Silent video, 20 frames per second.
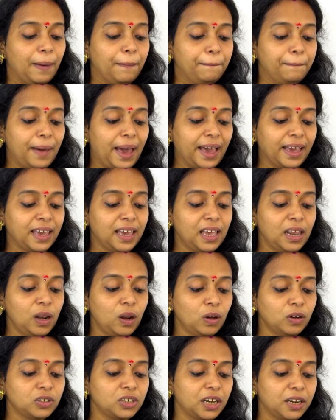Maggie
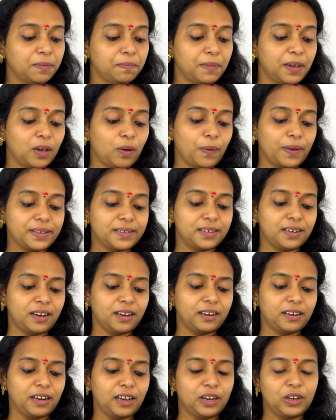looked at me
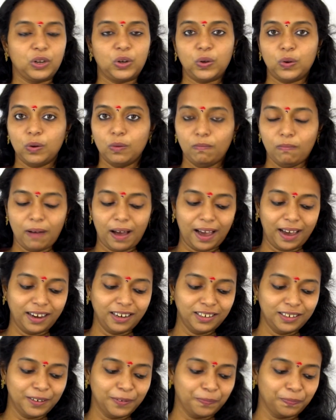questioningly. Do you
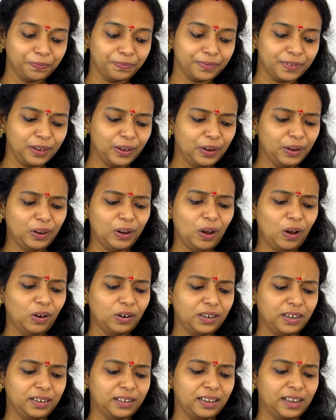mind?
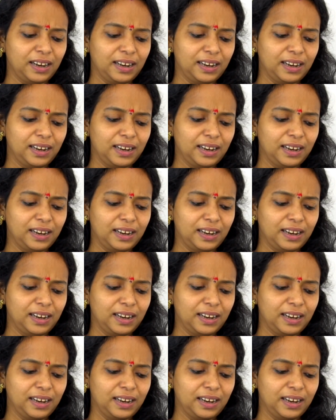Not in the